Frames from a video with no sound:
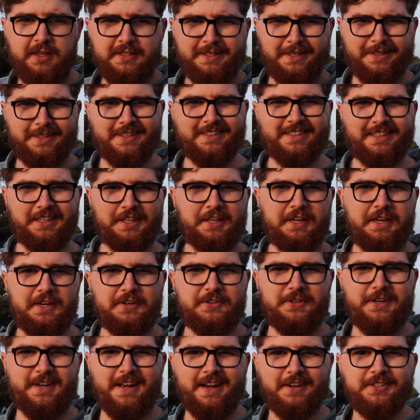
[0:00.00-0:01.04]
I did this little
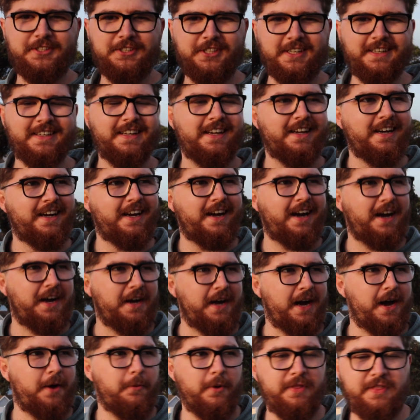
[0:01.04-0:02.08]
introduction
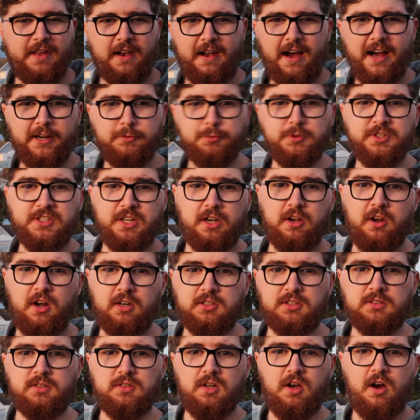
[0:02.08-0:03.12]
when the light was a
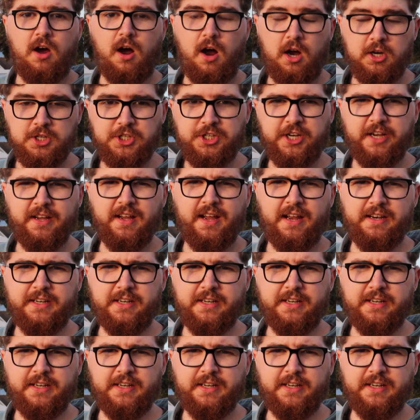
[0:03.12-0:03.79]
lot harsher